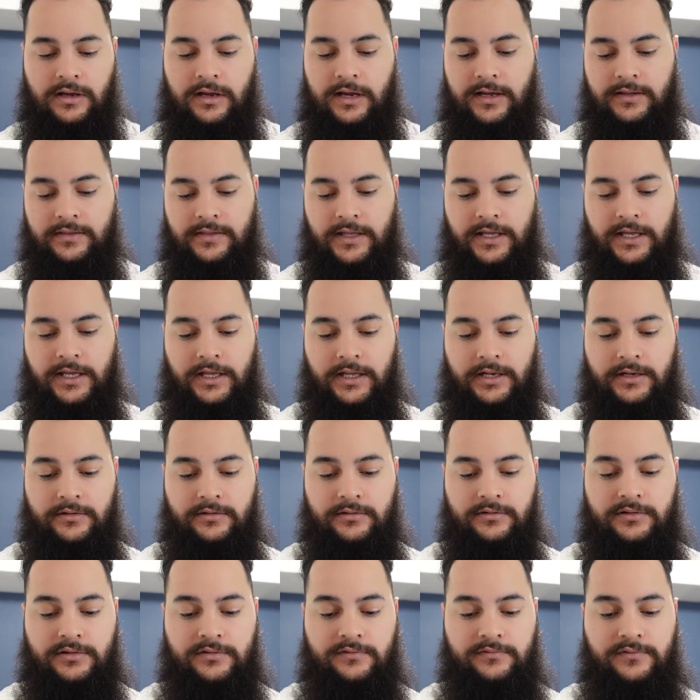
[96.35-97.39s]
and
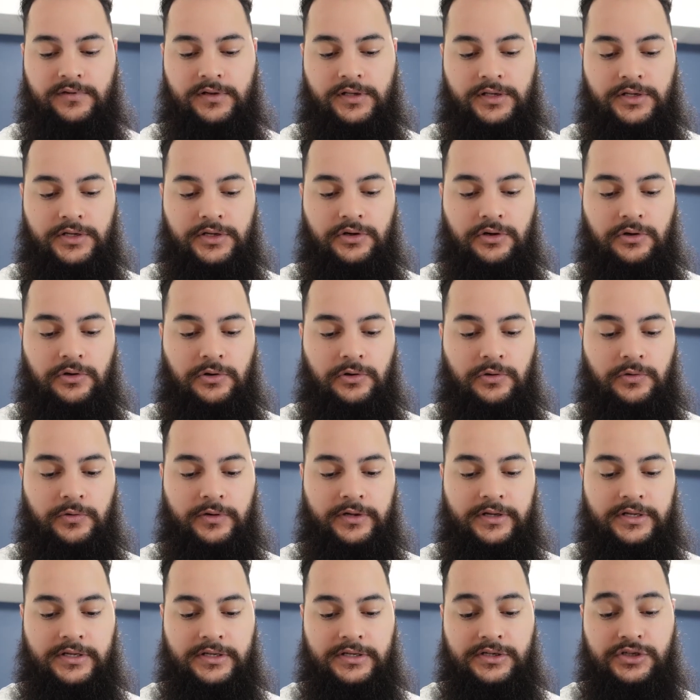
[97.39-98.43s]
then the video
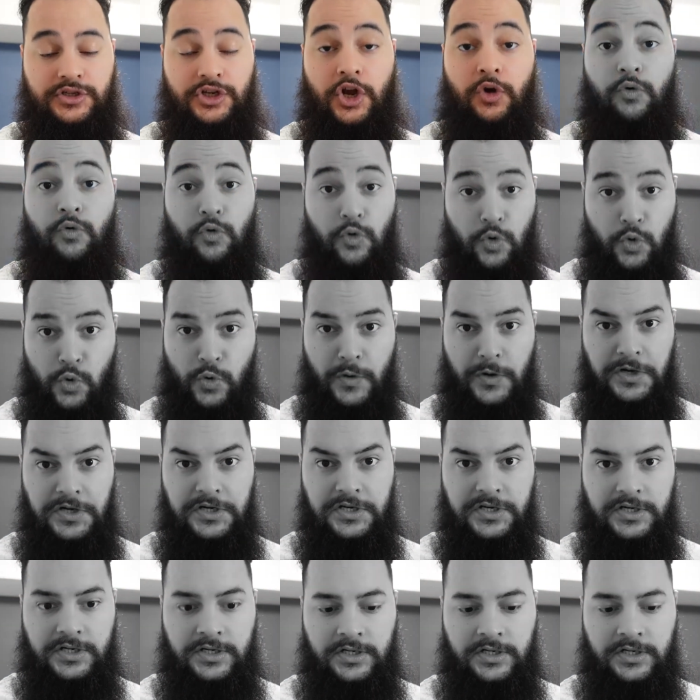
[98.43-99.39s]
is ruined.